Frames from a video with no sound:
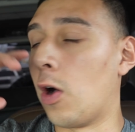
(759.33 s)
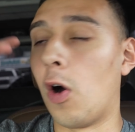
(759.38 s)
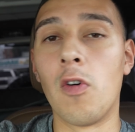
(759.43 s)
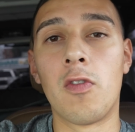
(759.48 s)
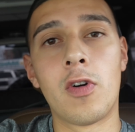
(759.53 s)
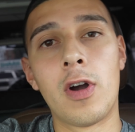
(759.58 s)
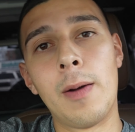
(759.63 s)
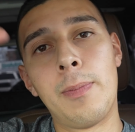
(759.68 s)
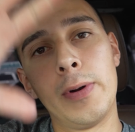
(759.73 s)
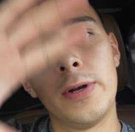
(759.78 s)
The
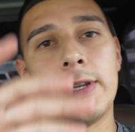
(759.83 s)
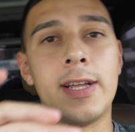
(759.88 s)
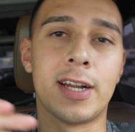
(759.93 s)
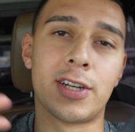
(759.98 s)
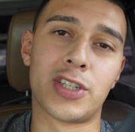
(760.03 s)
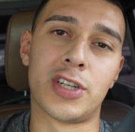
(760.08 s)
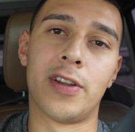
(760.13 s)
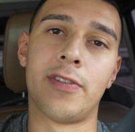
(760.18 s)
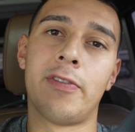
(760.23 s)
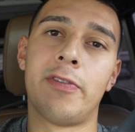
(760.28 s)
overall
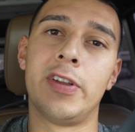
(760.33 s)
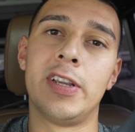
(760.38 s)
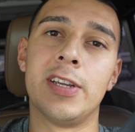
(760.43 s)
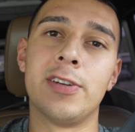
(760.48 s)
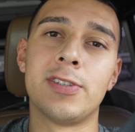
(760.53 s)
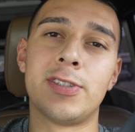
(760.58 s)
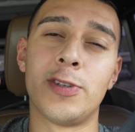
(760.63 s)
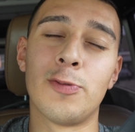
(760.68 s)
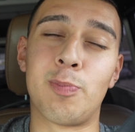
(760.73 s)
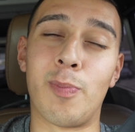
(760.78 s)
production of the
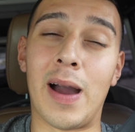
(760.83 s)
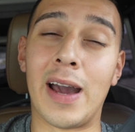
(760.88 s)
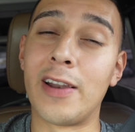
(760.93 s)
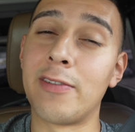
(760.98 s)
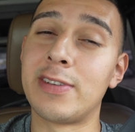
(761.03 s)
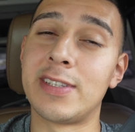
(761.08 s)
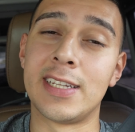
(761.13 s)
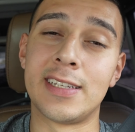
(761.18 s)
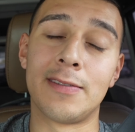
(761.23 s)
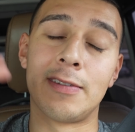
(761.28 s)
videos you might
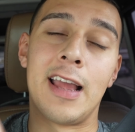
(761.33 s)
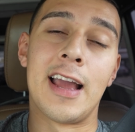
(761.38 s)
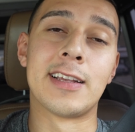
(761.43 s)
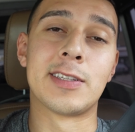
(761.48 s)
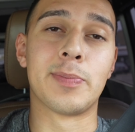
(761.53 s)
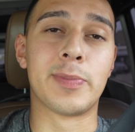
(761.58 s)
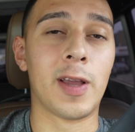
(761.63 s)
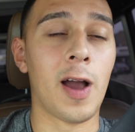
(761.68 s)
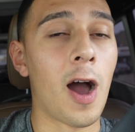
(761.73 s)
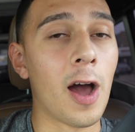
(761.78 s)
have seen
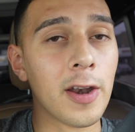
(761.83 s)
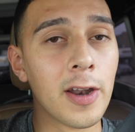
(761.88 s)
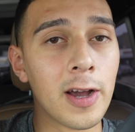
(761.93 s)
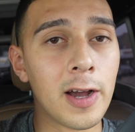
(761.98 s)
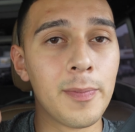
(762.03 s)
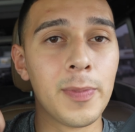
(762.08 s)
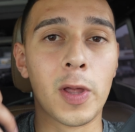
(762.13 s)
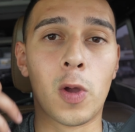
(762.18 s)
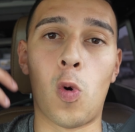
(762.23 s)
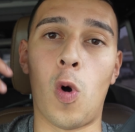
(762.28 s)
has gone
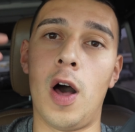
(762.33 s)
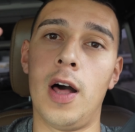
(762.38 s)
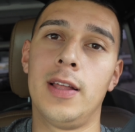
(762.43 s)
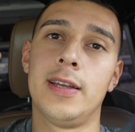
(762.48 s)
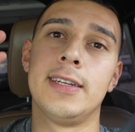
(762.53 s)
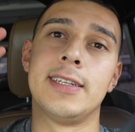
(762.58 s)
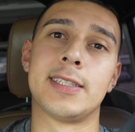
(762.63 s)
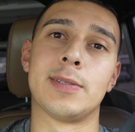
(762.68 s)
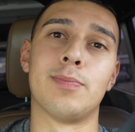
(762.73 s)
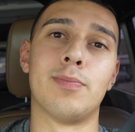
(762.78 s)
up. The
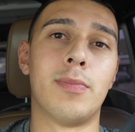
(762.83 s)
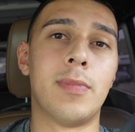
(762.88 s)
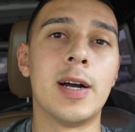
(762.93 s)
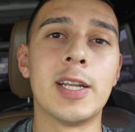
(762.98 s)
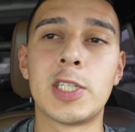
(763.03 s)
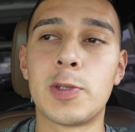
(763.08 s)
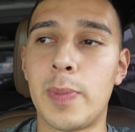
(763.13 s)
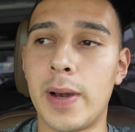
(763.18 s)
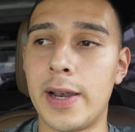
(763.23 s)
quality is much